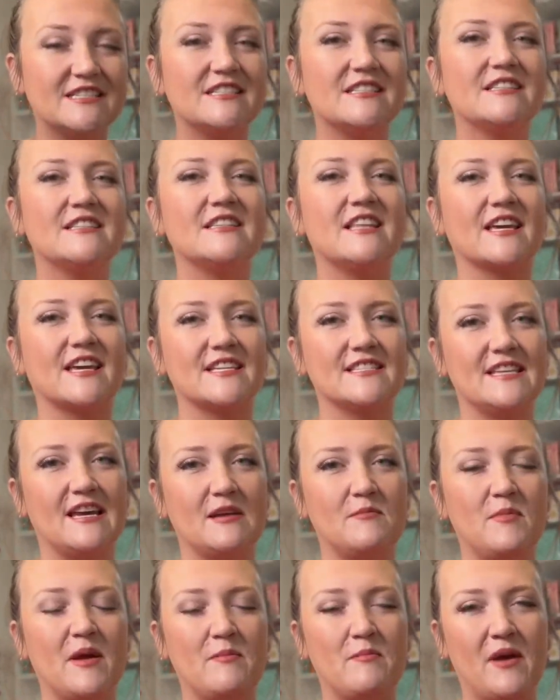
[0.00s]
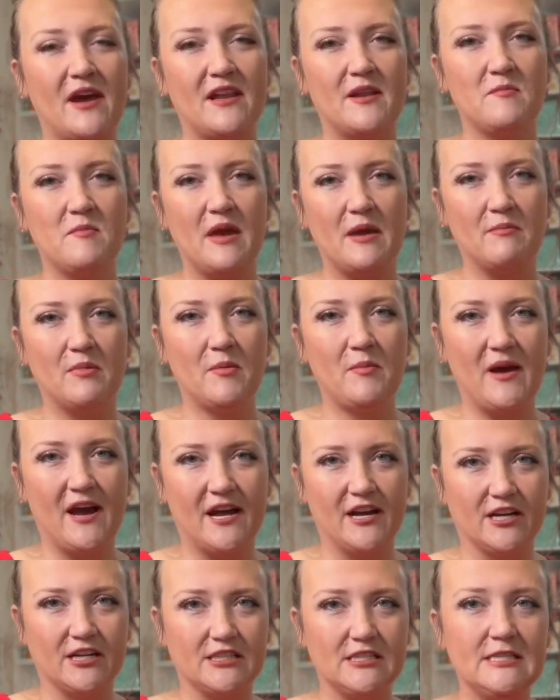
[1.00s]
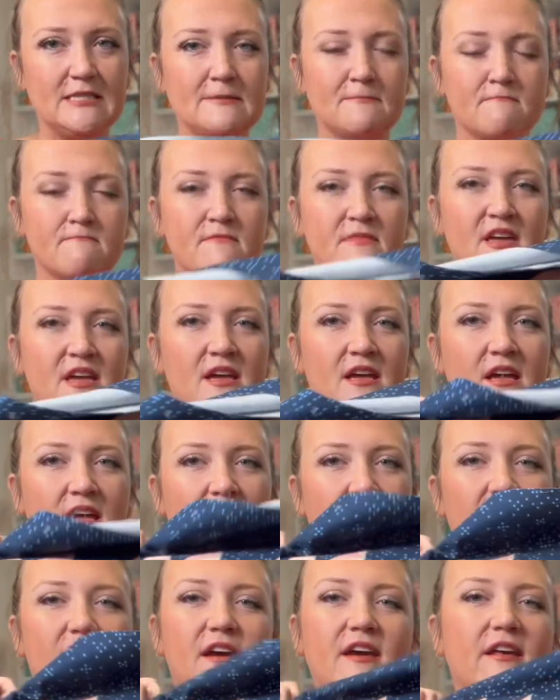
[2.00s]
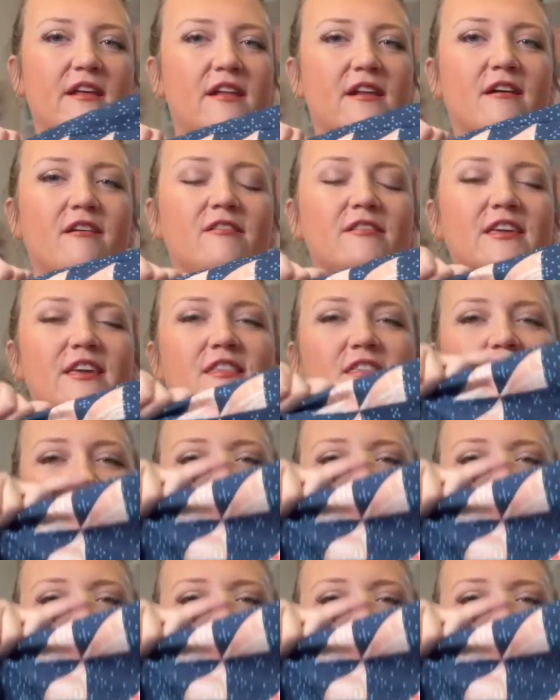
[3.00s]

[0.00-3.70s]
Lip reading: like I said, by Pen and Paper Patterns, and I'll link these